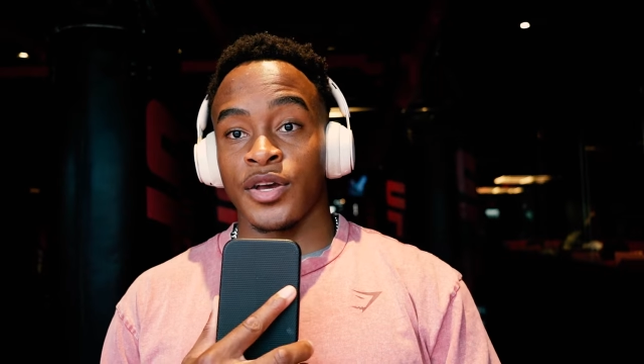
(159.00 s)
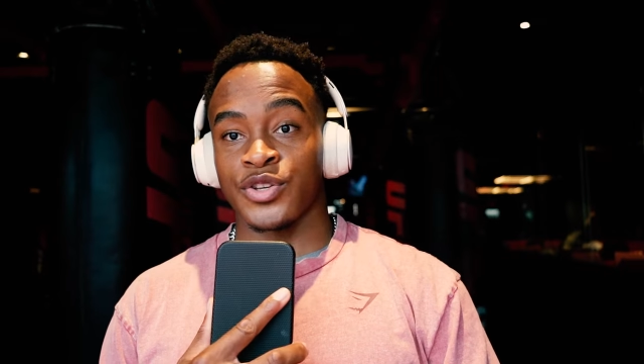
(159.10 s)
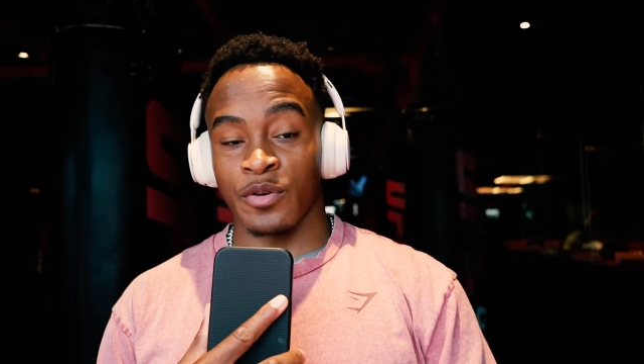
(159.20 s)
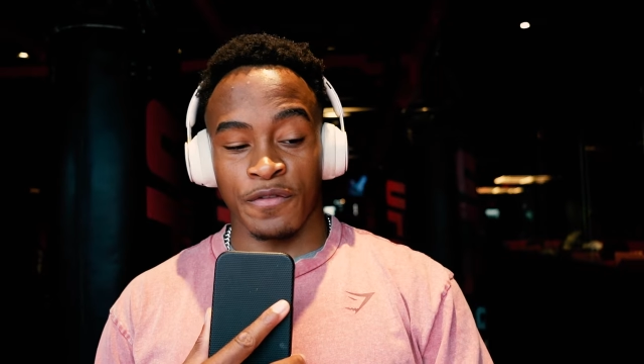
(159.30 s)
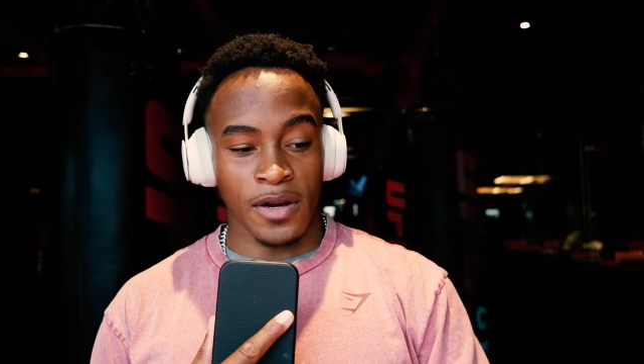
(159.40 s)

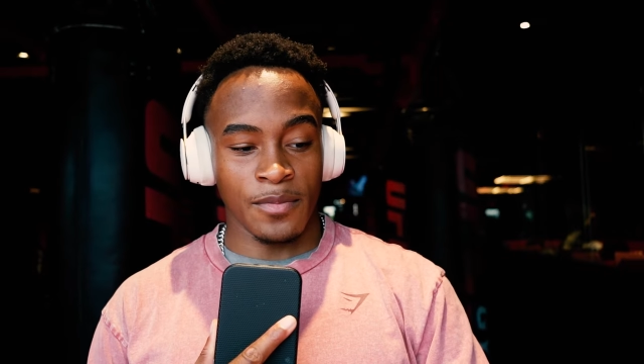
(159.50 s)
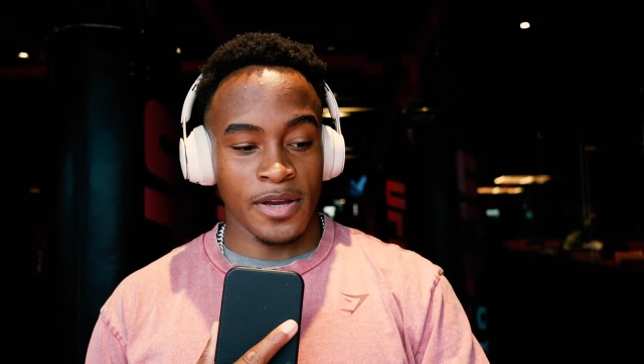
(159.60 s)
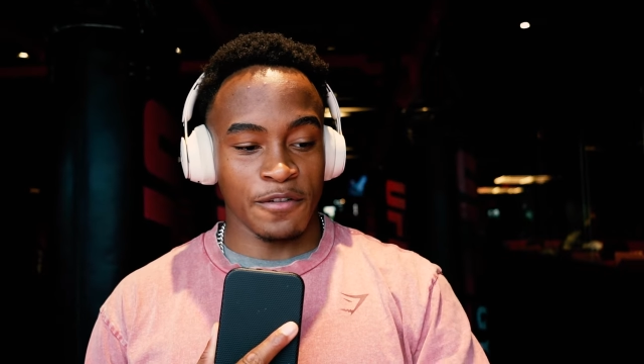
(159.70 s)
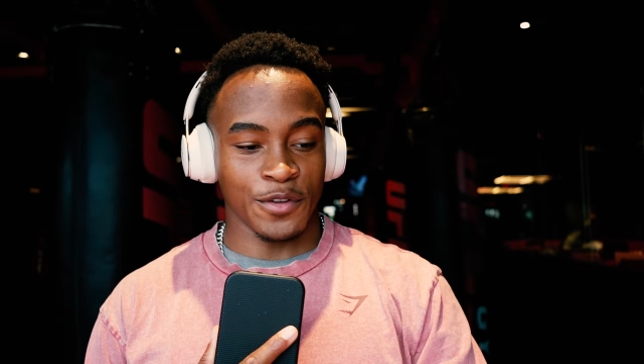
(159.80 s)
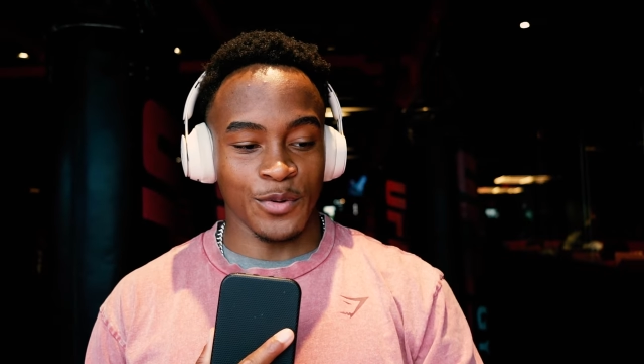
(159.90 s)
So we finally
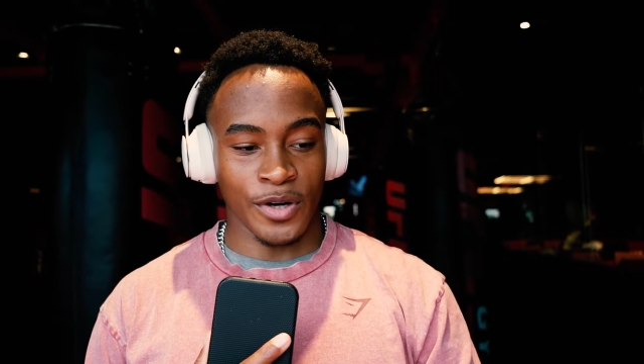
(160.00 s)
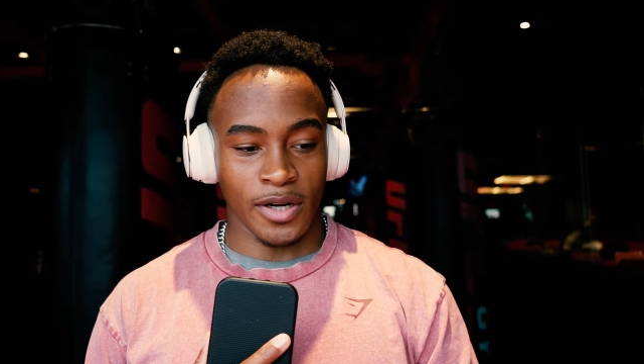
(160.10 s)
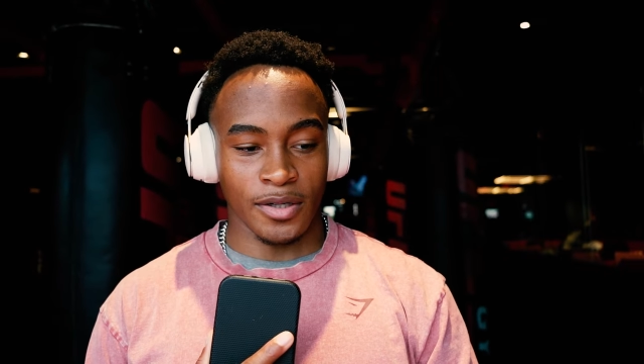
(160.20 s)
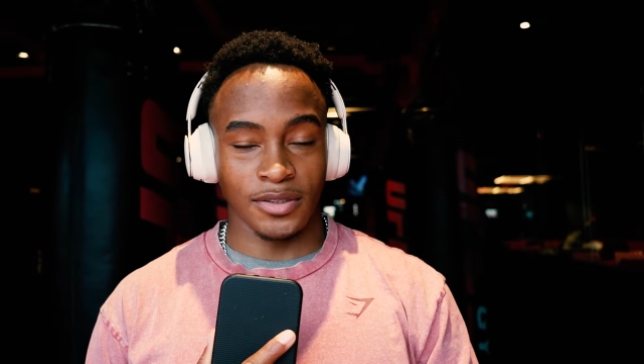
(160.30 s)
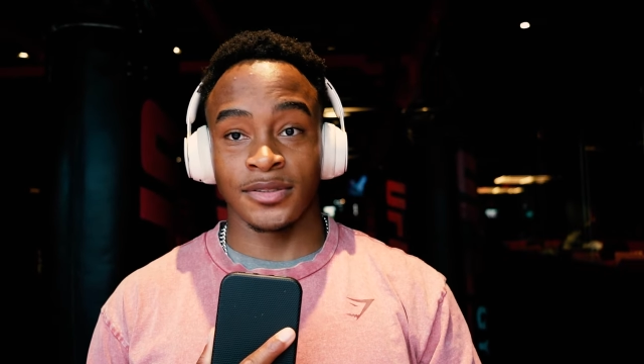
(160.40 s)
made it for the
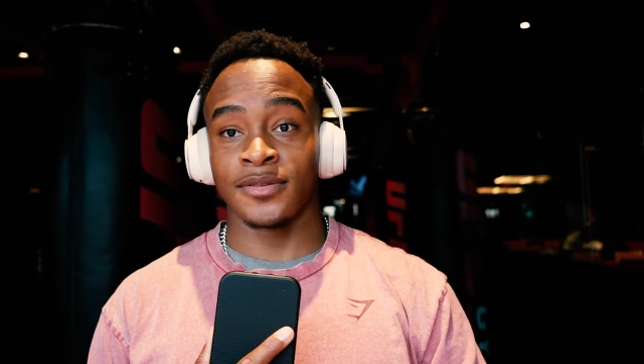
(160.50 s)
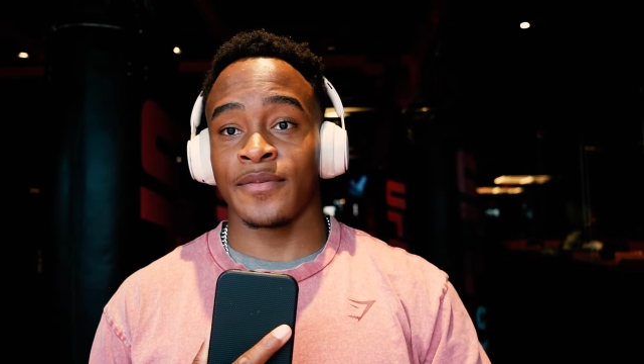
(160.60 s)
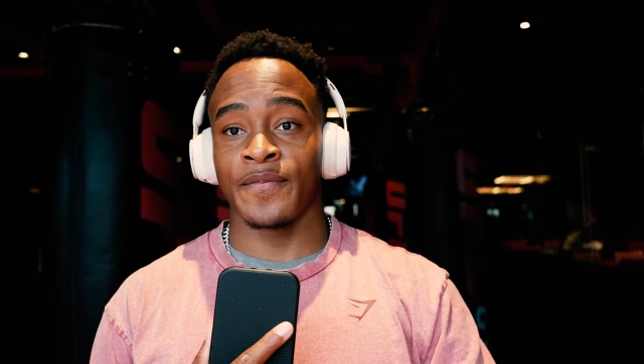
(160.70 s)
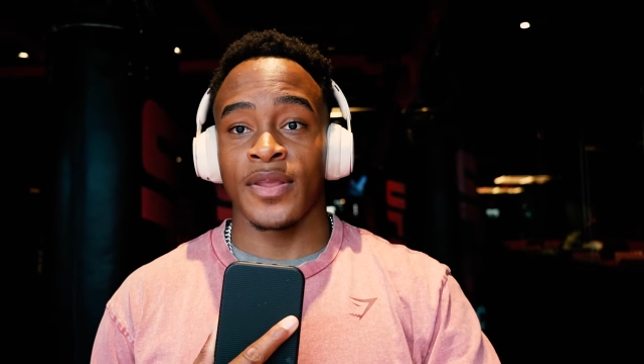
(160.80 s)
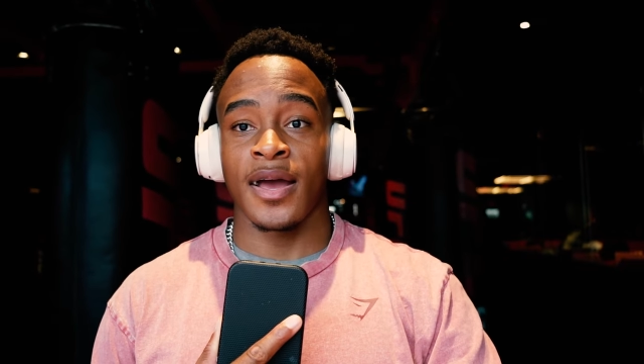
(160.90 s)
workout.
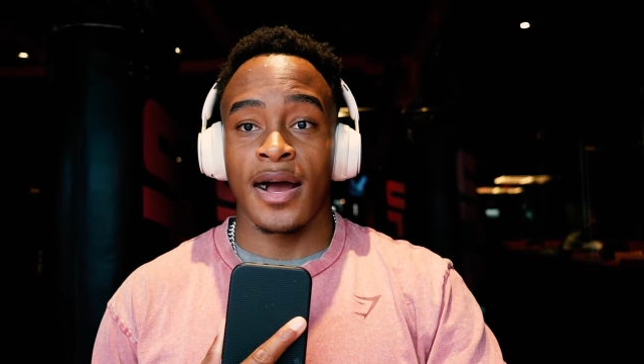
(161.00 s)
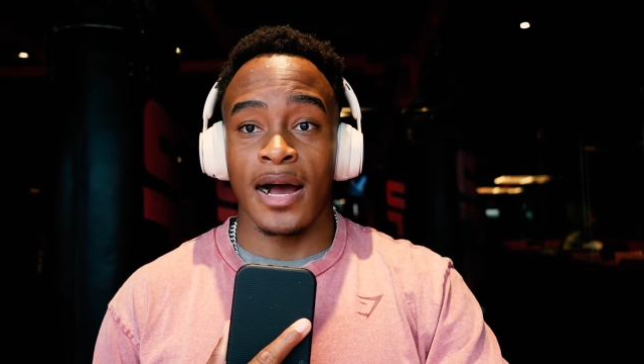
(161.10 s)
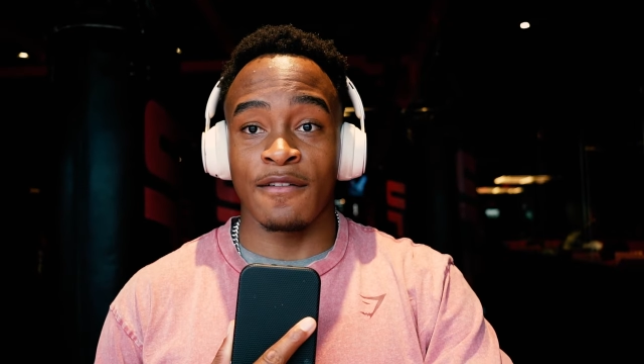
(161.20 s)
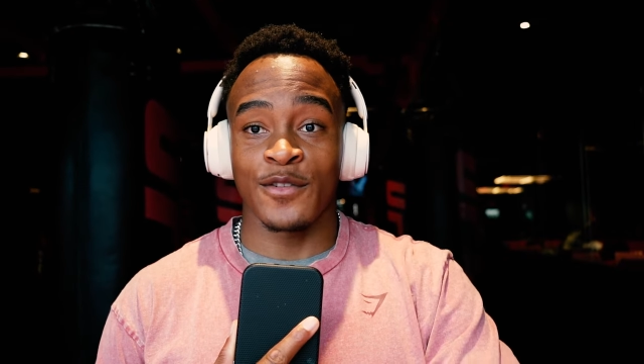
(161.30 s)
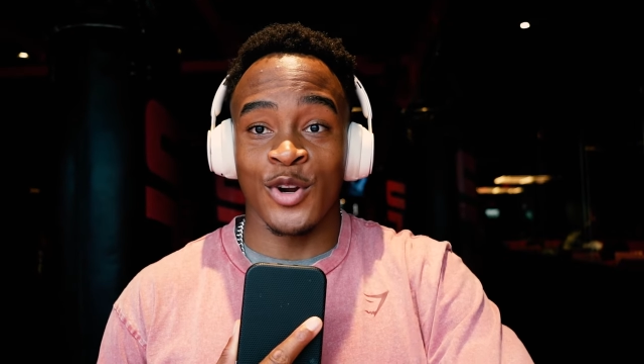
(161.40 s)

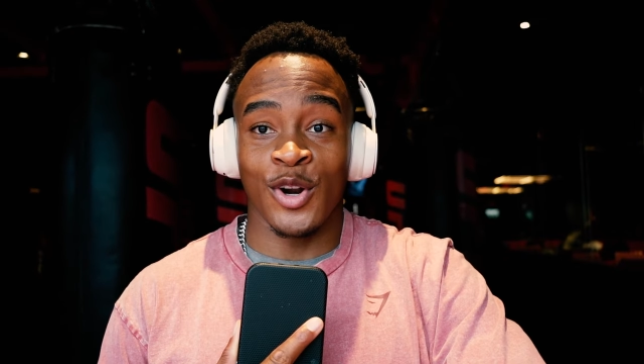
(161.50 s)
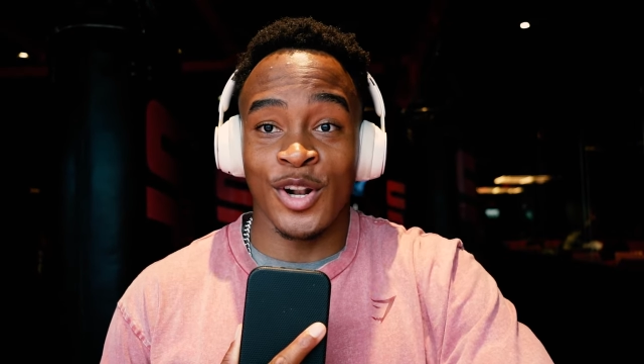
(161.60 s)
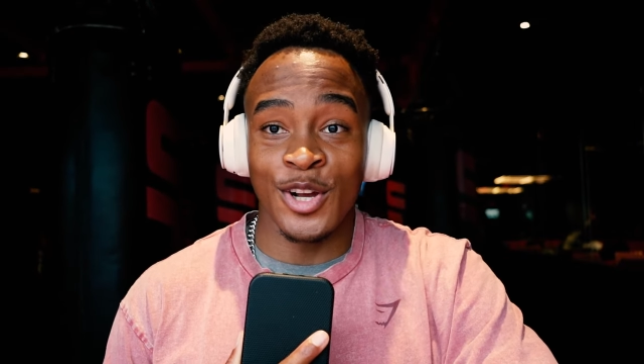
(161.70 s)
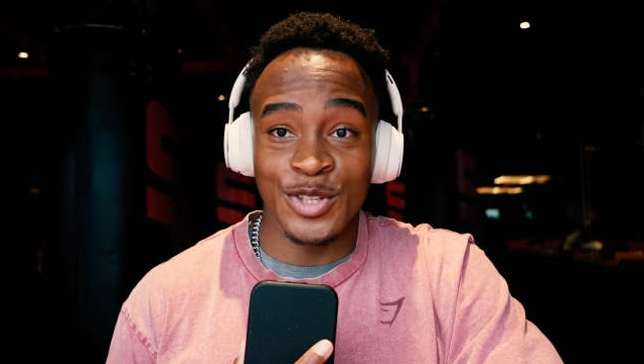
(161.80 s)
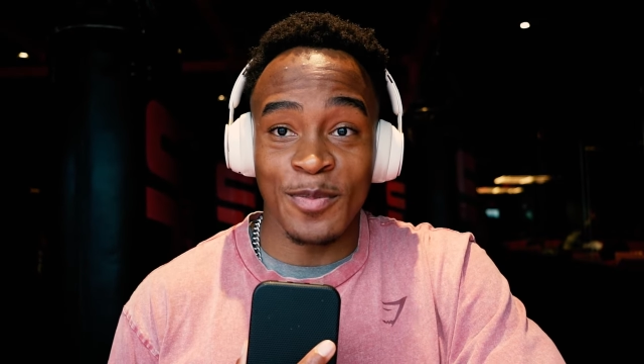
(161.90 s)
I've not
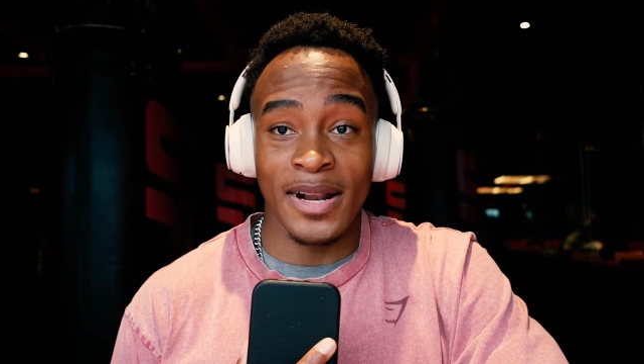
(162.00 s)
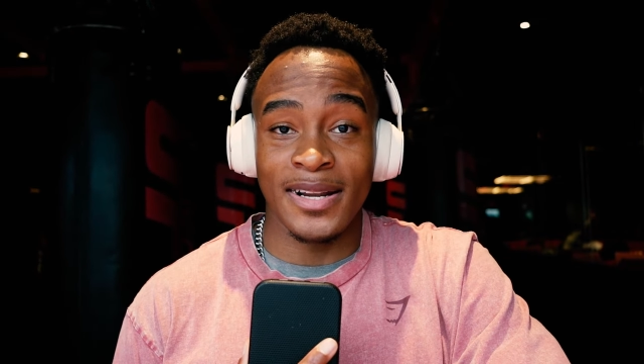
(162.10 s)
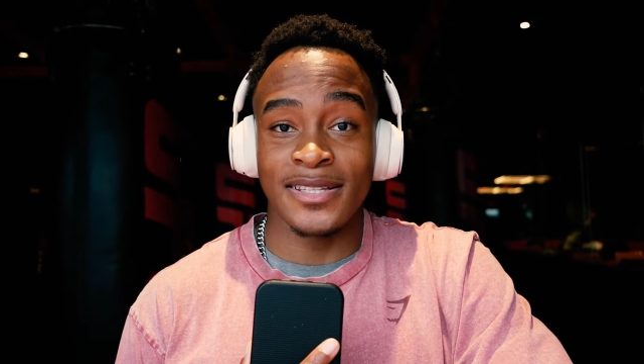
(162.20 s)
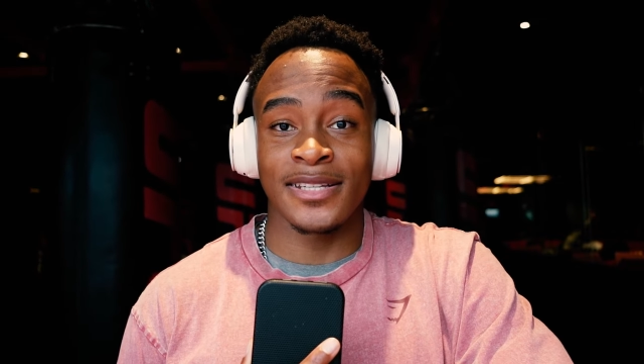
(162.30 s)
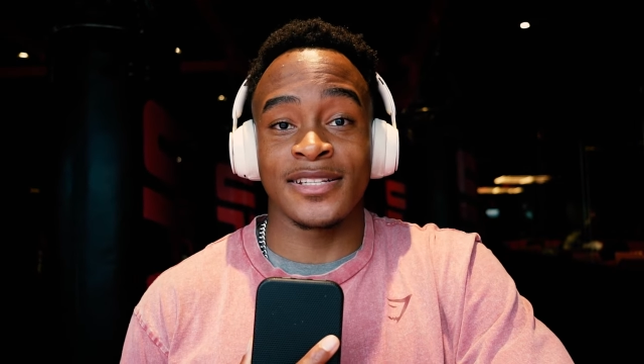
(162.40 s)
learned my
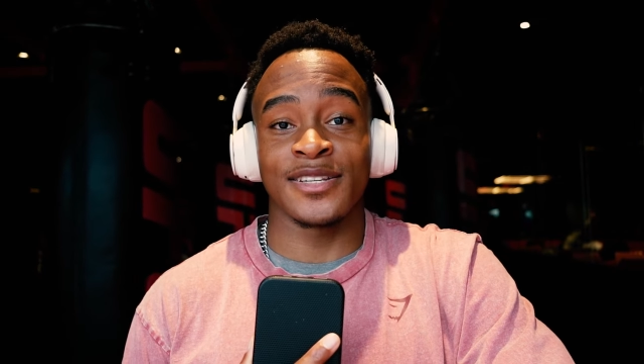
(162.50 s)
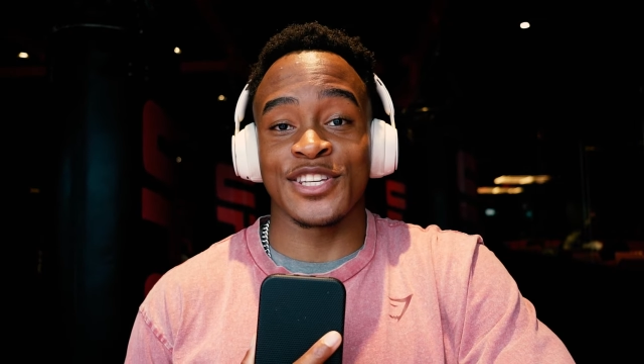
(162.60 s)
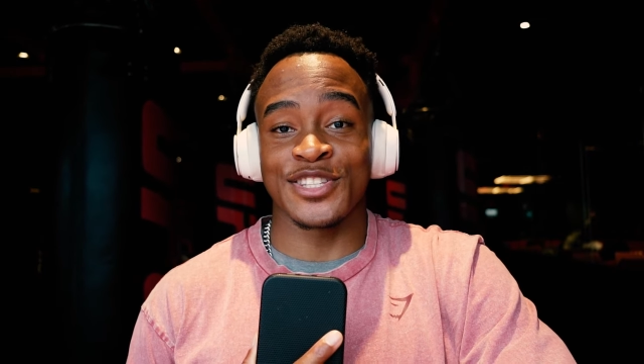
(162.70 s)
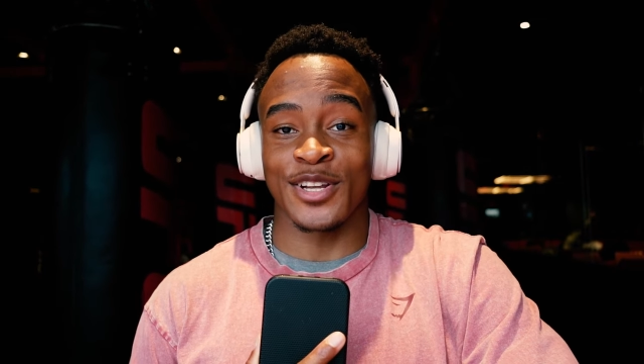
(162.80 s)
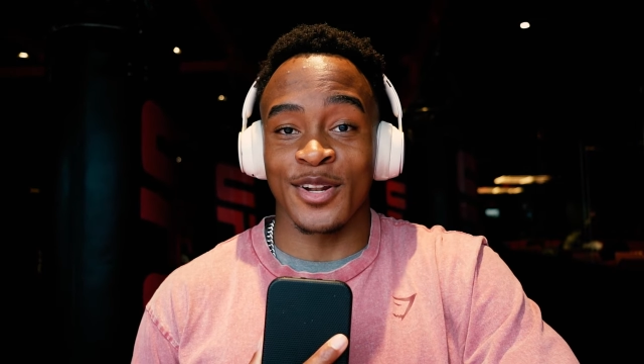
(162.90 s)
lesson
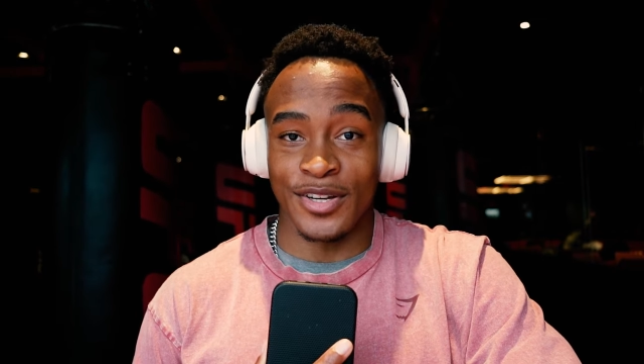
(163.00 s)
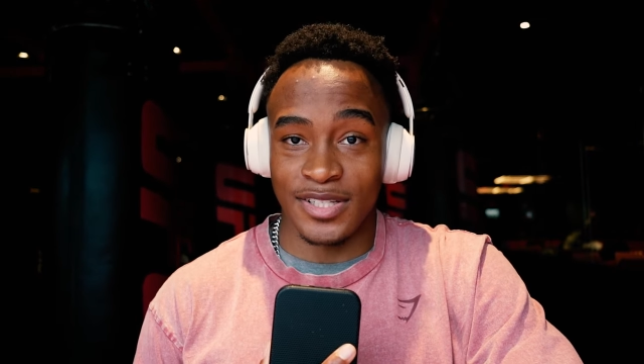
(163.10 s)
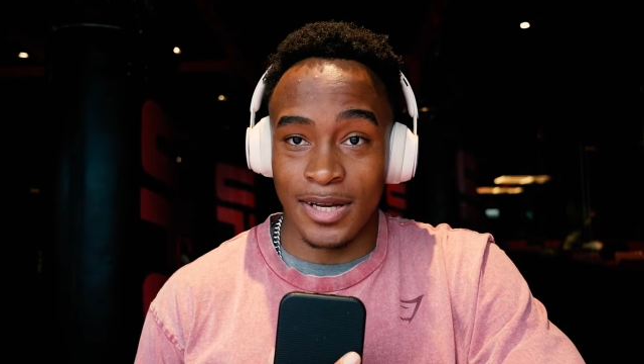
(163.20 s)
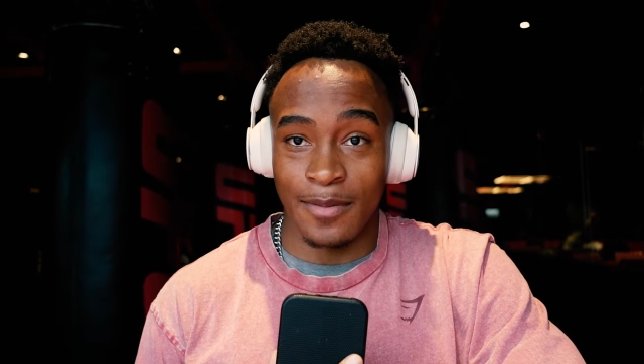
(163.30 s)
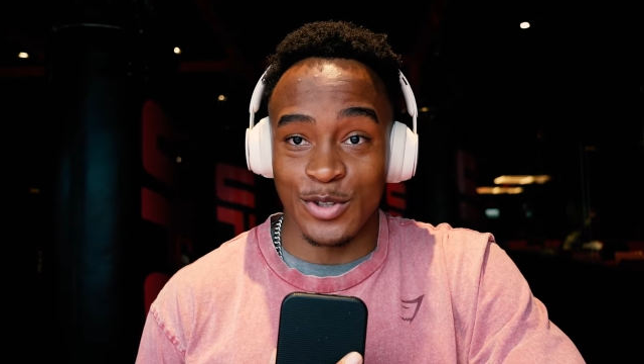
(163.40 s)
since the last time.